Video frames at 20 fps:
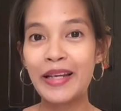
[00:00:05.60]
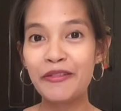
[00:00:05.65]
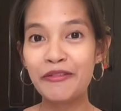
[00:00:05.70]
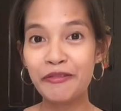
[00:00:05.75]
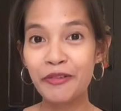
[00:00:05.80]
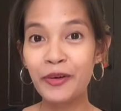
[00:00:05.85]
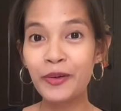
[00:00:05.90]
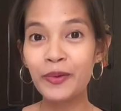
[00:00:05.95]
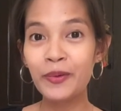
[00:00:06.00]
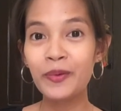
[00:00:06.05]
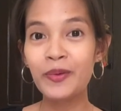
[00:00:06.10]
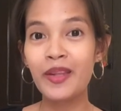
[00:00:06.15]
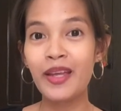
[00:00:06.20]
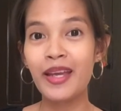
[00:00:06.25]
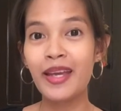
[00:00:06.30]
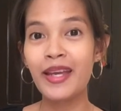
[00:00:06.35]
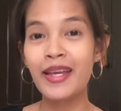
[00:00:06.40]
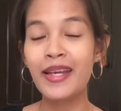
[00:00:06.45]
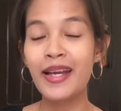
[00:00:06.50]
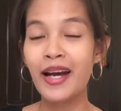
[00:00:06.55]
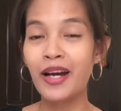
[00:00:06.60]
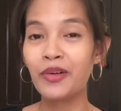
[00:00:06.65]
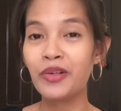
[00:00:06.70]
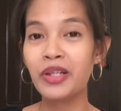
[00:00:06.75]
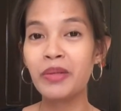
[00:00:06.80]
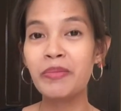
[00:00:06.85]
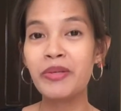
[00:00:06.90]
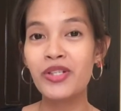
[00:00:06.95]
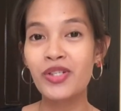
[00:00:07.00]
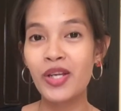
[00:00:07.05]
And for today, I
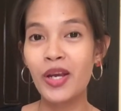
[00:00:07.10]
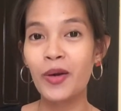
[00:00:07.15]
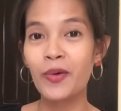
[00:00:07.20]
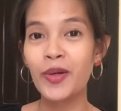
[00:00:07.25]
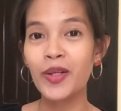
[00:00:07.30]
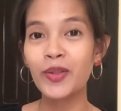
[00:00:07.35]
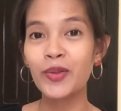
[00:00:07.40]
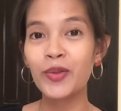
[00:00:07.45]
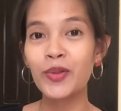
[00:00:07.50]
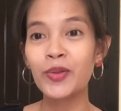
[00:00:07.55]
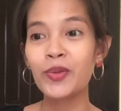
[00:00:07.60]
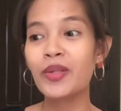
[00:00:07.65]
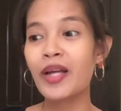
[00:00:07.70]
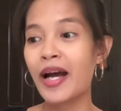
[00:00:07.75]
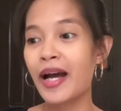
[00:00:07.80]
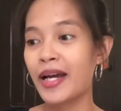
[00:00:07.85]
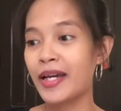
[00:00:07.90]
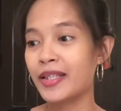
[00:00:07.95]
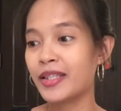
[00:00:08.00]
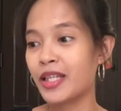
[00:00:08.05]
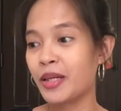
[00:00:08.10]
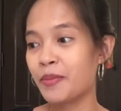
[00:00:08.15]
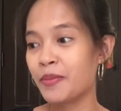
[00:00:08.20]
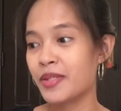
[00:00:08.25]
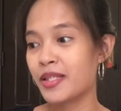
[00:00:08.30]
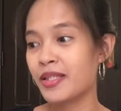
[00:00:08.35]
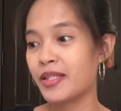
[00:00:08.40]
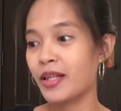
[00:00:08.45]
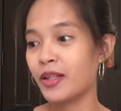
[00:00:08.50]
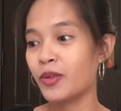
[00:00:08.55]
will be sharing to you the
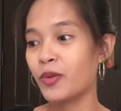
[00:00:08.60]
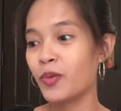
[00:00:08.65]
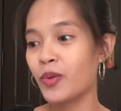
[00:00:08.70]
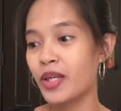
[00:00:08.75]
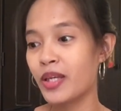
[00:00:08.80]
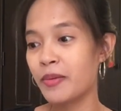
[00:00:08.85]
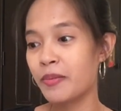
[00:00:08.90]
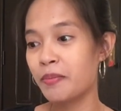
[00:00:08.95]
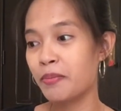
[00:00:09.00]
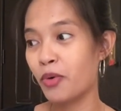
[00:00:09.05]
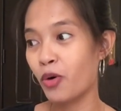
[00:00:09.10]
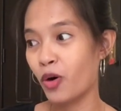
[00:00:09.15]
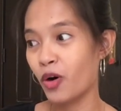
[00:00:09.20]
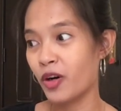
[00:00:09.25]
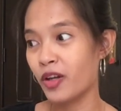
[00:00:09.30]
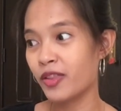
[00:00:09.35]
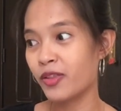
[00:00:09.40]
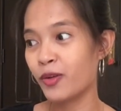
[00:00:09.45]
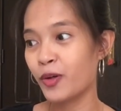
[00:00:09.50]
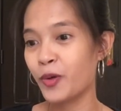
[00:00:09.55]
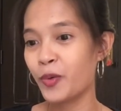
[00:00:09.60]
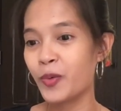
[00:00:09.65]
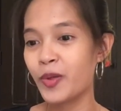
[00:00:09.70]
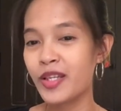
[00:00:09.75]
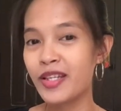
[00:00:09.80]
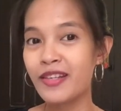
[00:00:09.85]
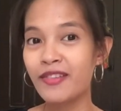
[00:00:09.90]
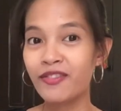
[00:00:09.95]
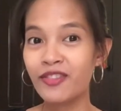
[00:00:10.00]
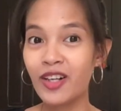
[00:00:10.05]
items that we bought or
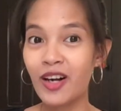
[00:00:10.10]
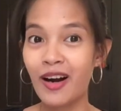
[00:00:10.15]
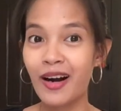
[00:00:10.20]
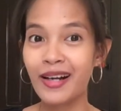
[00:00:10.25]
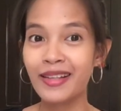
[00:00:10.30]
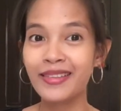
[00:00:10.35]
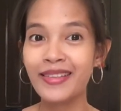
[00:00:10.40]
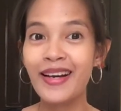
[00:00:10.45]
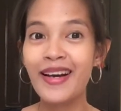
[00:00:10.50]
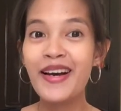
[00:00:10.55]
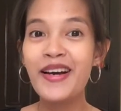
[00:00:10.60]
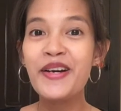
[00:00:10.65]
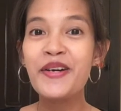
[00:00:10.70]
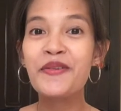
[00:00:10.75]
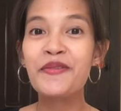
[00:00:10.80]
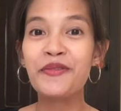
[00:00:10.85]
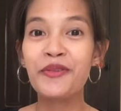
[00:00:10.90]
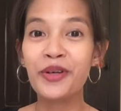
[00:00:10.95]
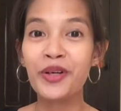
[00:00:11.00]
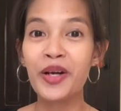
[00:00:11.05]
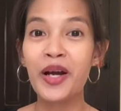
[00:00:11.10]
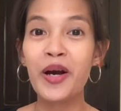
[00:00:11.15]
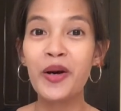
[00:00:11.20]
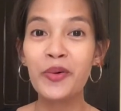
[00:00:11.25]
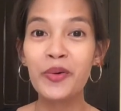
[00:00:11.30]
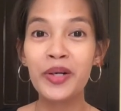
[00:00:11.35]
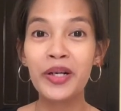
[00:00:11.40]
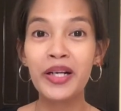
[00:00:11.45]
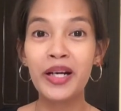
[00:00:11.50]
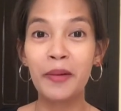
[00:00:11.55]
we got for
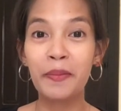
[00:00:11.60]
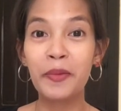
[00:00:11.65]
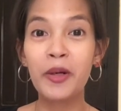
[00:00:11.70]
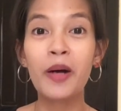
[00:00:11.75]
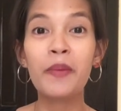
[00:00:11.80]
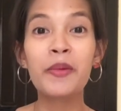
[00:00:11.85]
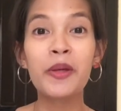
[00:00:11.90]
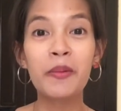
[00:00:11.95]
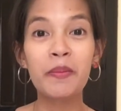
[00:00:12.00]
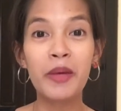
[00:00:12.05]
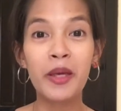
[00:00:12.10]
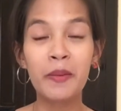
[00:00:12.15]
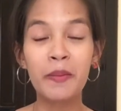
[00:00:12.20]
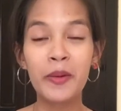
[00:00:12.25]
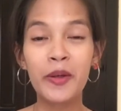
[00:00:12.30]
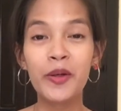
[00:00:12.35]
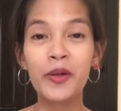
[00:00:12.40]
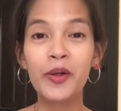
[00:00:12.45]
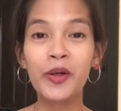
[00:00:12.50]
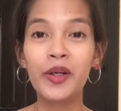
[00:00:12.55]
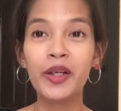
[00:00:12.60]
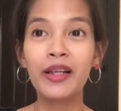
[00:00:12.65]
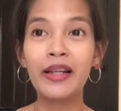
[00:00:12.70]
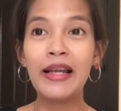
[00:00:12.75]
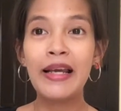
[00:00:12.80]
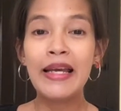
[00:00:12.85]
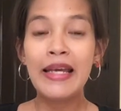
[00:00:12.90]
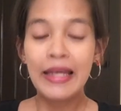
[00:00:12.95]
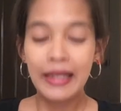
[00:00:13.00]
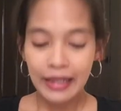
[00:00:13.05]
our upcoming baby girl.
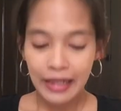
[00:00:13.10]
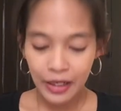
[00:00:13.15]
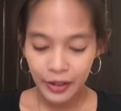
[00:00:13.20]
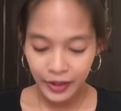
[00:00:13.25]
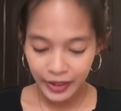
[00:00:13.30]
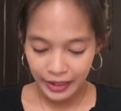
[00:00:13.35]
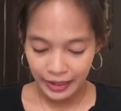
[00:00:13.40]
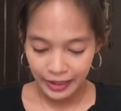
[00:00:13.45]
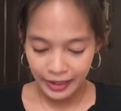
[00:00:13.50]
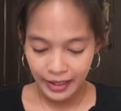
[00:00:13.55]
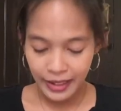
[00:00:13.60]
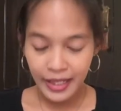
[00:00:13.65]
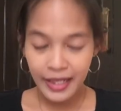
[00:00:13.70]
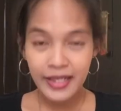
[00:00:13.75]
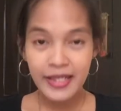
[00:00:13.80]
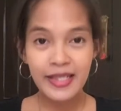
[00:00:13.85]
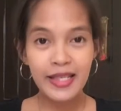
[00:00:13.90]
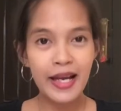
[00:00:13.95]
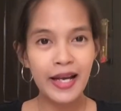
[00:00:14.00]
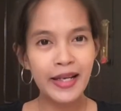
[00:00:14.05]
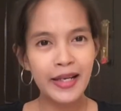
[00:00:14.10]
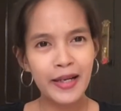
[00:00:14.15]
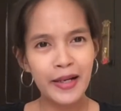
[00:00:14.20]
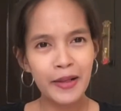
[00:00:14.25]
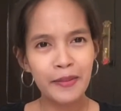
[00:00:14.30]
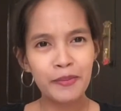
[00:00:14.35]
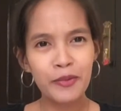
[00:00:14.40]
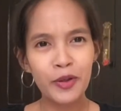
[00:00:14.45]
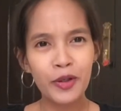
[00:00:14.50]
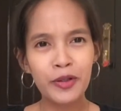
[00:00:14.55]
Currently, guys, I
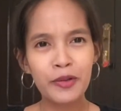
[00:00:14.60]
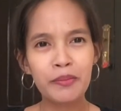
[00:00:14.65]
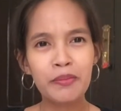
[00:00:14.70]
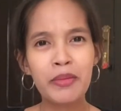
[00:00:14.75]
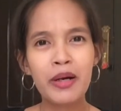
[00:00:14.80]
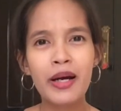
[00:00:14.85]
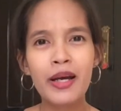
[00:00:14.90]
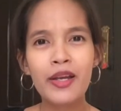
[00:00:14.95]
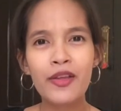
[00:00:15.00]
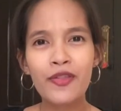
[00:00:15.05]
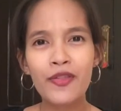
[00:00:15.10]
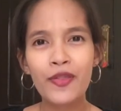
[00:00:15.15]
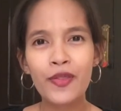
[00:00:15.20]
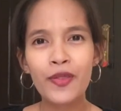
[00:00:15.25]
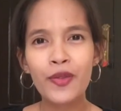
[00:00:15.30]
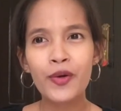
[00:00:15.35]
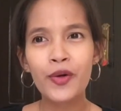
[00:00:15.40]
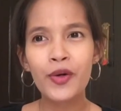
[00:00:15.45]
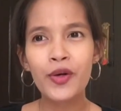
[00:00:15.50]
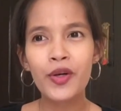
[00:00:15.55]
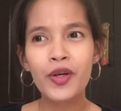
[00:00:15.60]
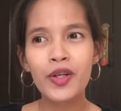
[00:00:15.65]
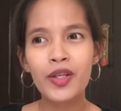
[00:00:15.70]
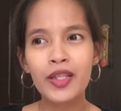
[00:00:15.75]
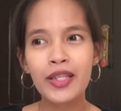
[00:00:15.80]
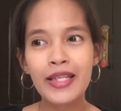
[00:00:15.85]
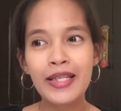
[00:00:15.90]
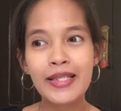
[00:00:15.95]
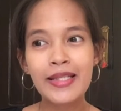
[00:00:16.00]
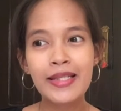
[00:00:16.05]
am on my
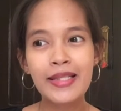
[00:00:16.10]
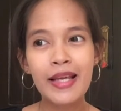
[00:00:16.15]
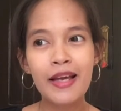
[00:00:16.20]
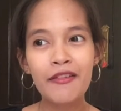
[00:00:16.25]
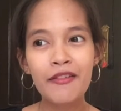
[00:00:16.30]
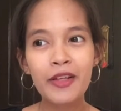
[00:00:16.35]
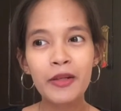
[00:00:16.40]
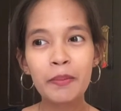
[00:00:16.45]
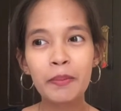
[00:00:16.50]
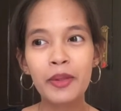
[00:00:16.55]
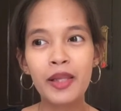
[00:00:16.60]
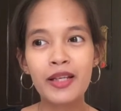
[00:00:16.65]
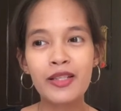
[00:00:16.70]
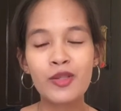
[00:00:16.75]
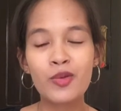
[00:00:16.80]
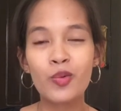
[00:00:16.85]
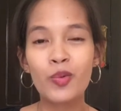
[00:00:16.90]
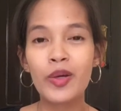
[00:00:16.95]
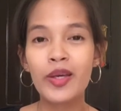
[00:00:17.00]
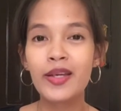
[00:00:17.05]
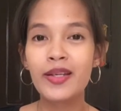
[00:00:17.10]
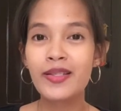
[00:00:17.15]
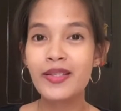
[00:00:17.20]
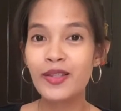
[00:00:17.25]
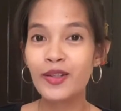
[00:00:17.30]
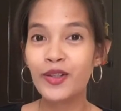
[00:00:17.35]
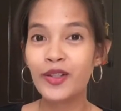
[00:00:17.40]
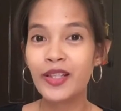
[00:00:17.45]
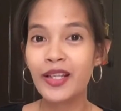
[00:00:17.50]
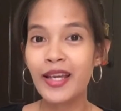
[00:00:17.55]
37 plus
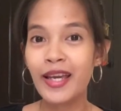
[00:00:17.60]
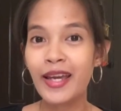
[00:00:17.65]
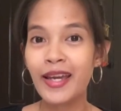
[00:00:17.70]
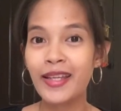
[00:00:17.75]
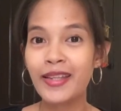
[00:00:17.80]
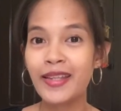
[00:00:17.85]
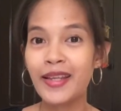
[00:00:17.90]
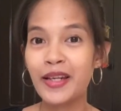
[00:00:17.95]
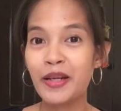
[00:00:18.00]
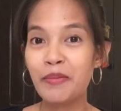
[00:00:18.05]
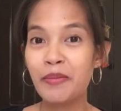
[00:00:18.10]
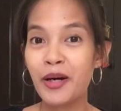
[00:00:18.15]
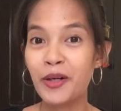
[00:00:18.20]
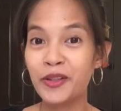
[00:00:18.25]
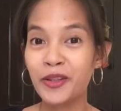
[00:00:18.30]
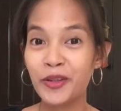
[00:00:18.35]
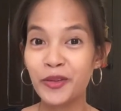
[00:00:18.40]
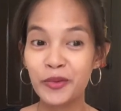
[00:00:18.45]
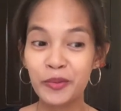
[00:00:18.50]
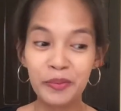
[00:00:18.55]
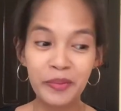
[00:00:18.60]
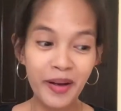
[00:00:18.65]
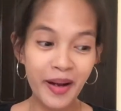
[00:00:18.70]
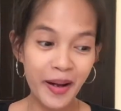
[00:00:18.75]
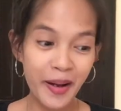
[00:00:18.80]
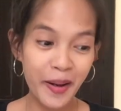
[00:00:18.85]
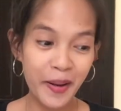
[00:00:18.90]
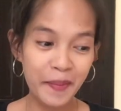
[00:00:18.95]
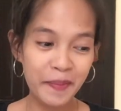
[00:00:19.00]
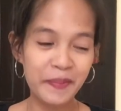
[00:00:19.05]
weeks, 38 and about to
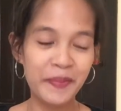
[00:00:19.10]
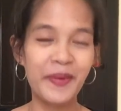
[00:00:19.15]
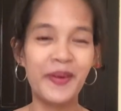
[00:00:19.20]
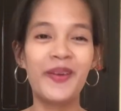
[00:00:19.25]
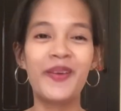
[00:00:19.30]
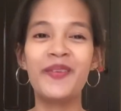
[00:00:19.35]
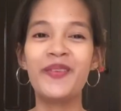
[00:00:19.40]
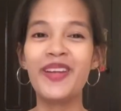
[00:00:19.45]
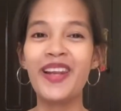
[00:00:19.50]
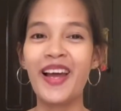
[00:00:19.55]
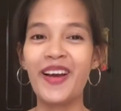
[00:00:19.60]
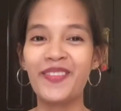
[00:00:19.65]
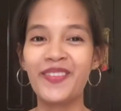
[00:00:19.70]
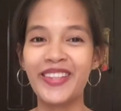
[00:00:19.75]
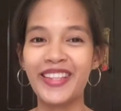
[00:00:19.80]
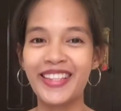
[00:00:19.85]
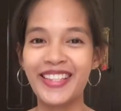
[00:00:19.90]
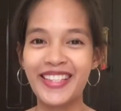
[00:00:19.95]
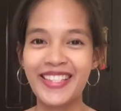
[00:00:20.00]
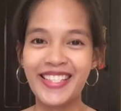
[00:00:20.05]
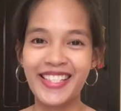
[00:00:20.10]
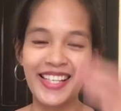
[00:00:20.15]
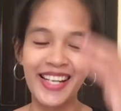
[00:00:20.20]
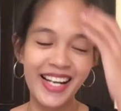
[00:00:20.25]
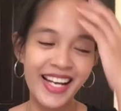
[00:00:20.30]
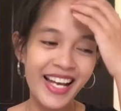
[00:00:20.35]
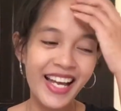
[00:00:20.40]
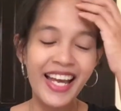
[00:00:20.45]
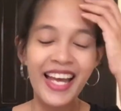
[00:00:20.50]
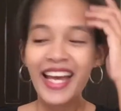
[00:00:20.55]
pop. Malapit na siya.